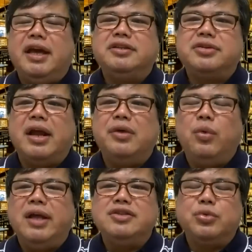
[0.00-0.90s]
tried
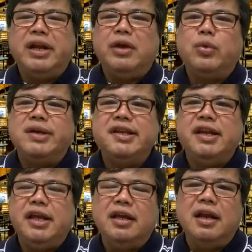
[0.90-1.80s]
once when I was
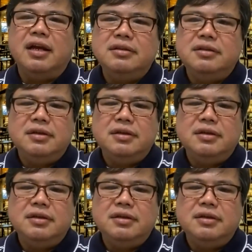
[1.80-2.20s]
in England.